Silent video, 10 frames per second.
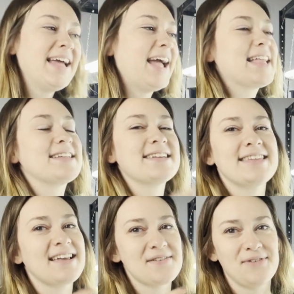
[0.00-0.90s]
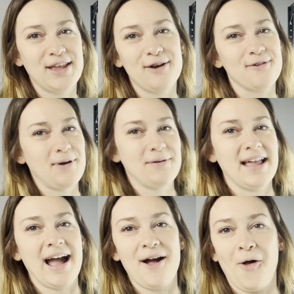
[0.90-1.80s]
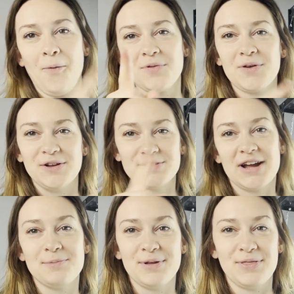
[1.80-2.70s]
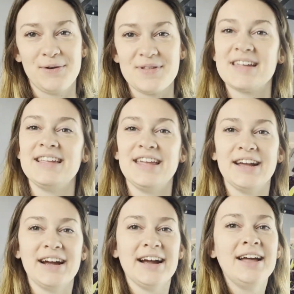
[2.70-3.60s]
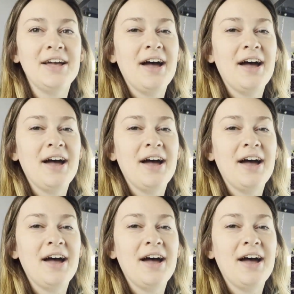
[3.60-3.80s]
And I did take some videos right when I got home, so I'll try to put those in here